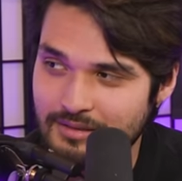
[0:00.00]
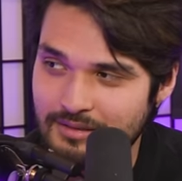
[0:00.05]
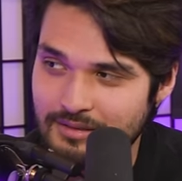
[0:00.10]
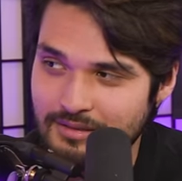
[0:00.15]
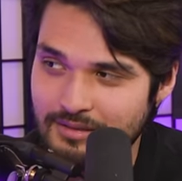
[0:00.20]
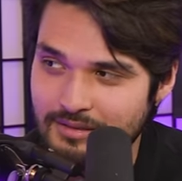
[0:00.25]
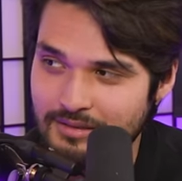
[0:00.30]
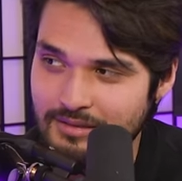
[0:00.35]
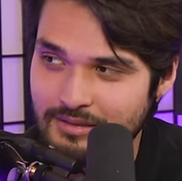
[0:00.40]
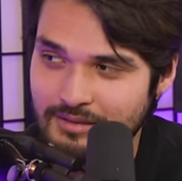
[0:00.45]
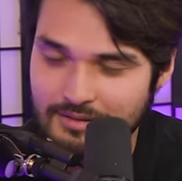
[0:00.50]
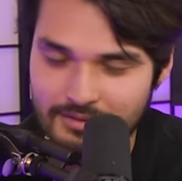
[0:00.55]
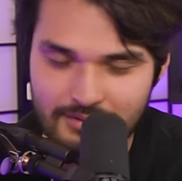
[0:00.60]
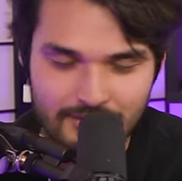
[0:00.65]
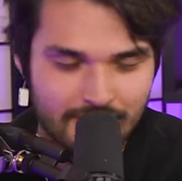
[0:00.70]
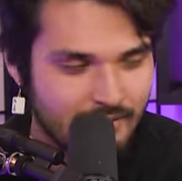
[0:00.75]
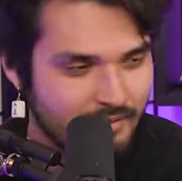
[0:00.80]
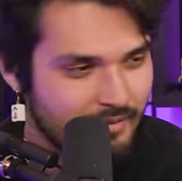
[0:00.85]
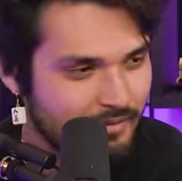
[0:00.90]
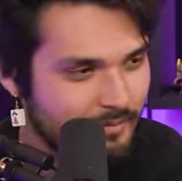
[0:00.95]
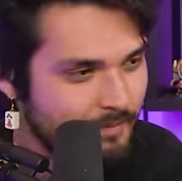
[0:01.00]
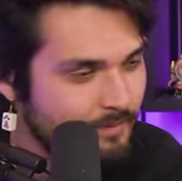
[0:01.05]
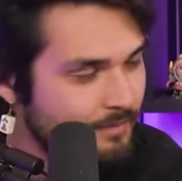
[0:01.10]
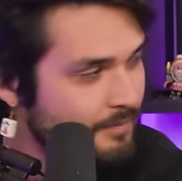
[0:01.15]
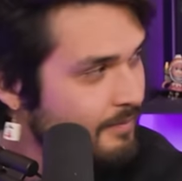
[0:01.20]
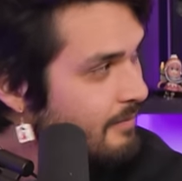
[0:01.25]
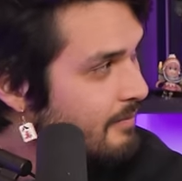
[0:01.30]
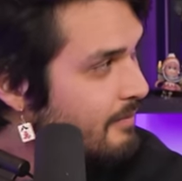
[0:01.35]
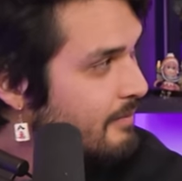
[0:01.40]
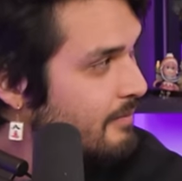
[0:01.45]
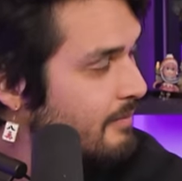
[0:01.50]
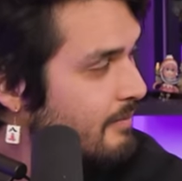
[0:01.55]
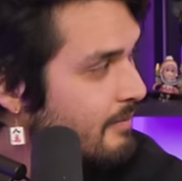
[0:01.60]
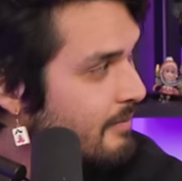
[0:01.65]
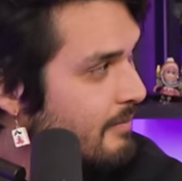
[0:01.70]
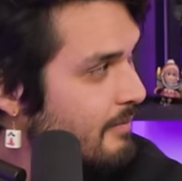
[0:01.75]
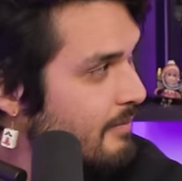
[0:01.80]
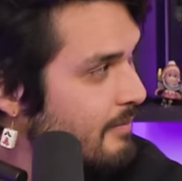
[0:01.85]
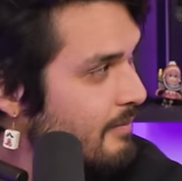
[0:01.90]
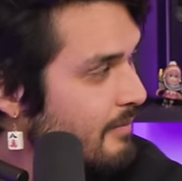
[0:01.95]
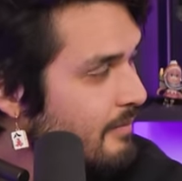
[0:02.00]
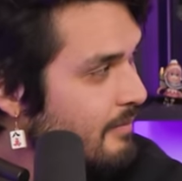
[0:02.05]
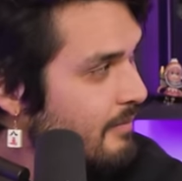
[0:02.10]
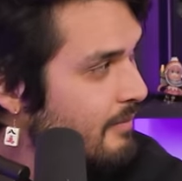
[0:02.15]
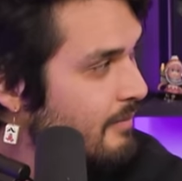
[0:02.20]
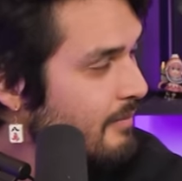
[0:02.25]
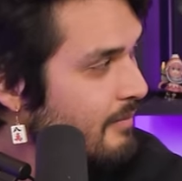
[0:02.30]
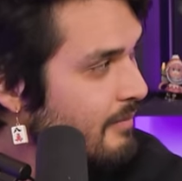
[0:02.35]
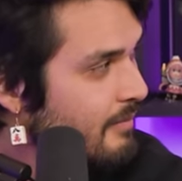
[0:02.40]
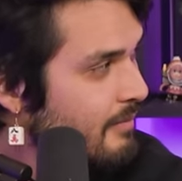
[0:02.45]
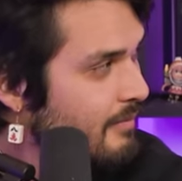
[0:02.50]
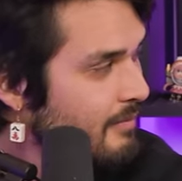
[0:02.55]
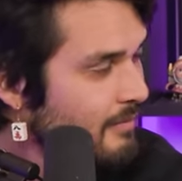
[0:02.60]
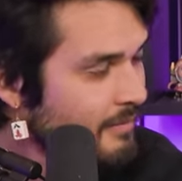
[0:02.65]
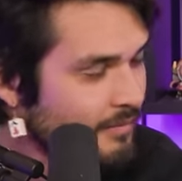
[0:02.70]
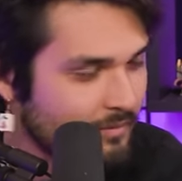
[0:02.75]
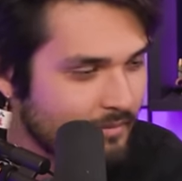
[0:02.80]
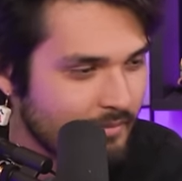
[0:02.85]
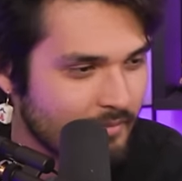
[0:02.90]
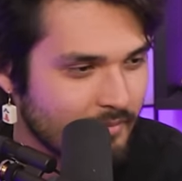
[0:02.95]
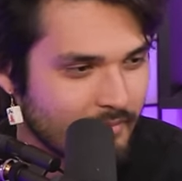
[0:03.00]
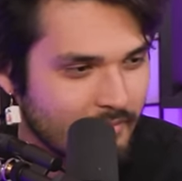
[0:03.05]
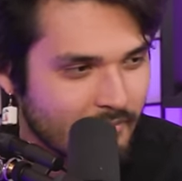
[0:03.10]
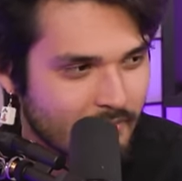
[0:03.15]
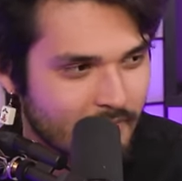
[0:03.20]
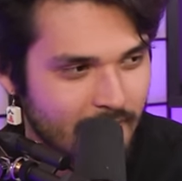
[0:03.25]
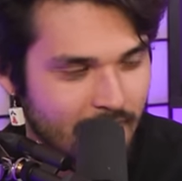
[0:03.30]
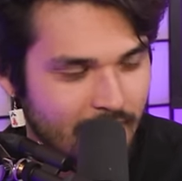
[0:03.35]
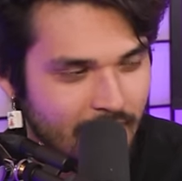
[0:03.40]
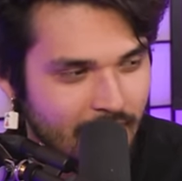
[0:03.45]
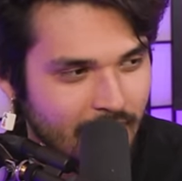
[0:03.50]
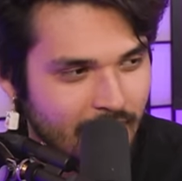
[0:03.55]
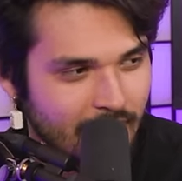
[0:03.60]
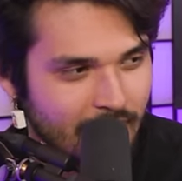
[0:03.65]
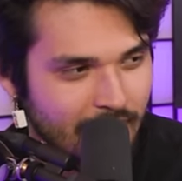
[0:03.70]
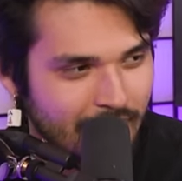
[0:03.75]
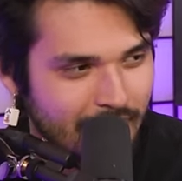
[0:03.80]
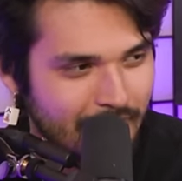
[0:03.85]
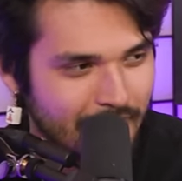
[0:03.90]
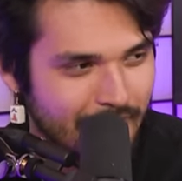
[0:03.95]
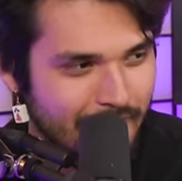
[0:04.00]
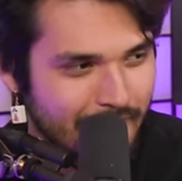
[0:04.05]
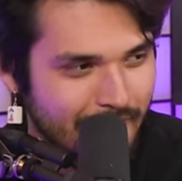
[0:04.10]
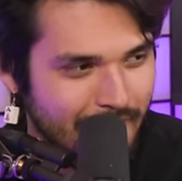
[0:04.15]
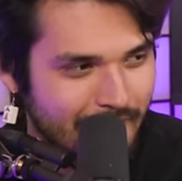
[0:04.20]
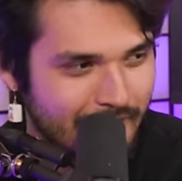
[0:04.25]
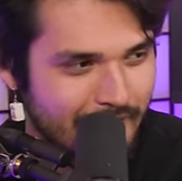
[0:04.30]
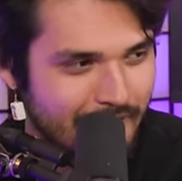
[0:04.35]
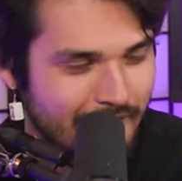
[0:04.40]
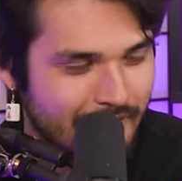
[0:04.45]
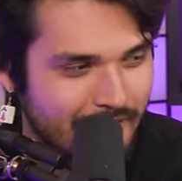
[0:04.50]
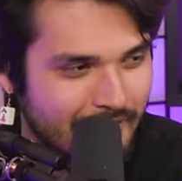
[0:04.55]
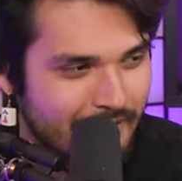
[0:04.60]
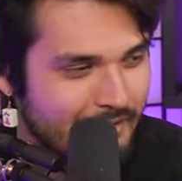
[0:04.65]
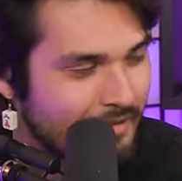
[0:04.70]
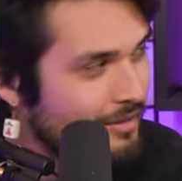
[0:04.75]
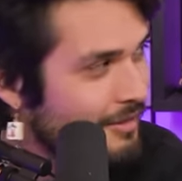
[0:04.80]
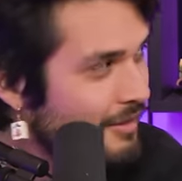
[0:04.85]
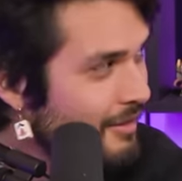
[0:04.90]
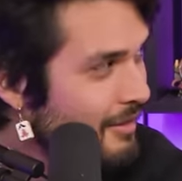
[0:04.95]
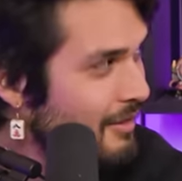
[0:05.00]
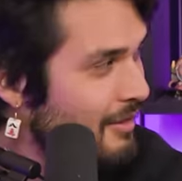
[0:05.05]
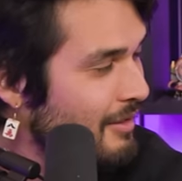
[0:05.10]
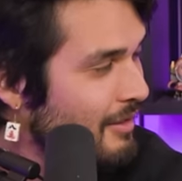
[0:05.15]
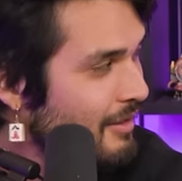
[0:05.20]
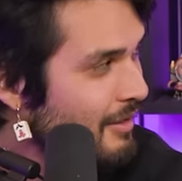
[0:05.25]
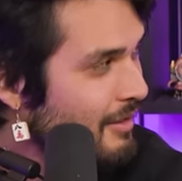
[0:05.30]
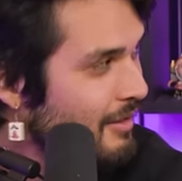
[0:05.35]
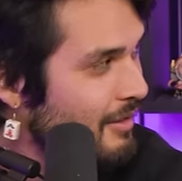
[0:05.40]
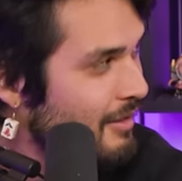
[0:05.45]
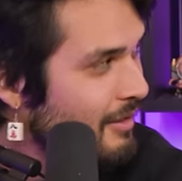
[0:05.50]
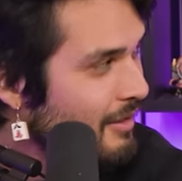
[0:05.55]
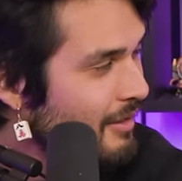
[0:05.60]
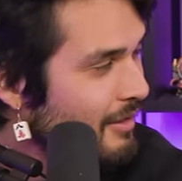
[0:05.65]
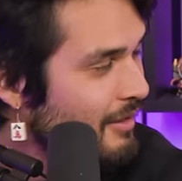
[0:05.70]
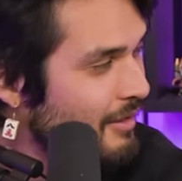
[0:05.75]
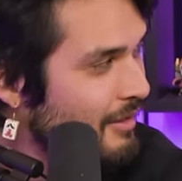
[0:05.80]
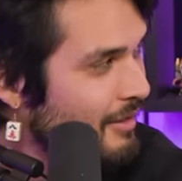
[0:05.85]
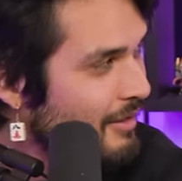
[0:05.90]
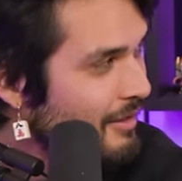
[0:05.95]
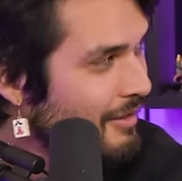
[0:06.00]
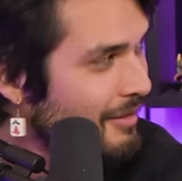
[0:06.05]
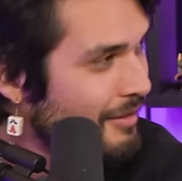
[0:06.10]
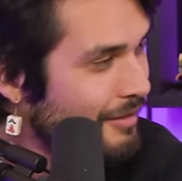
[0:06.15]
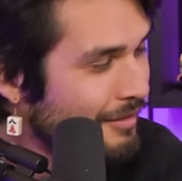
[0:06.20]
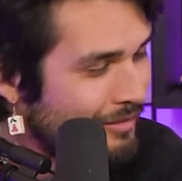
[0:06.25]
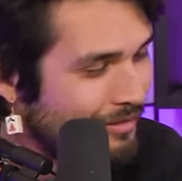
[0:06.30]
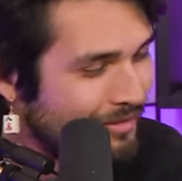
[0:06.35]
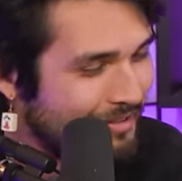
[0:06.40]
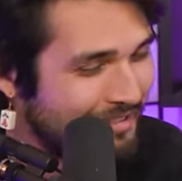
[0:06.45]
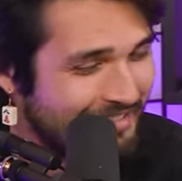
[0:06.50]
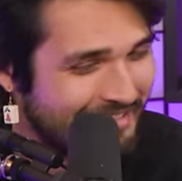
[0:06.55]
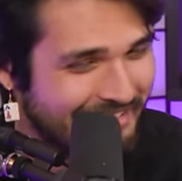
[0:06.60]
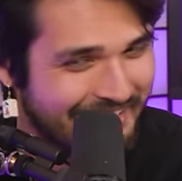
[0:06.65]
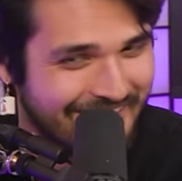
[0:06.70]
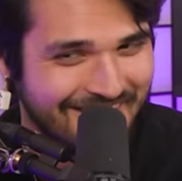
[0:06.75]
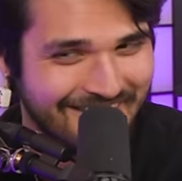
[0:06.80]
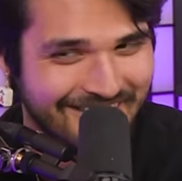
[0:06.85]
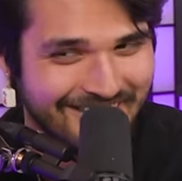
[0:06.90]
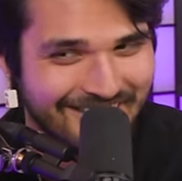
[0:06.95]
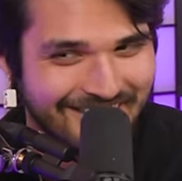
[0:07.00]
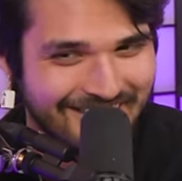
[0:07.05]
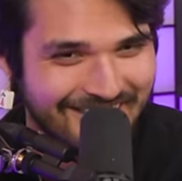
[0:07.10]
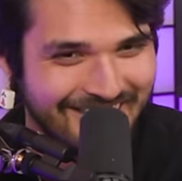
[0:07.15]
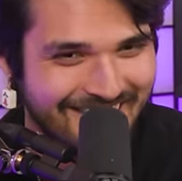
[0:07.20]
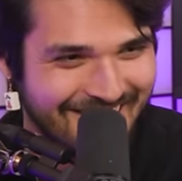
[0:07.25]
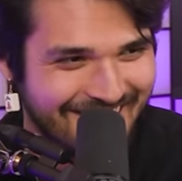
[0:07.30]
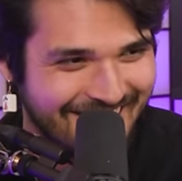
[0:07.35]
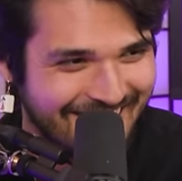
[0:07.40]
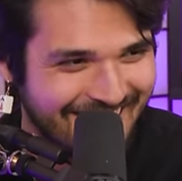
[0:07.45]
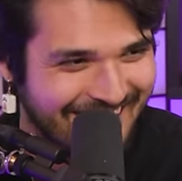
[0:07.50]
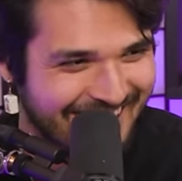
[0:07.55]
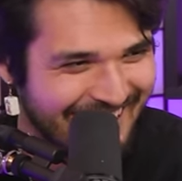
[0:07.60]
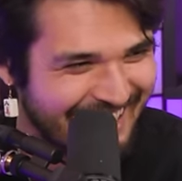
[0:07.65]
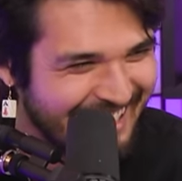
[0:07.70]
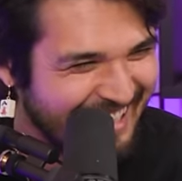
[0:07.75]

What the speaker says: No words are spoken by the person on screen.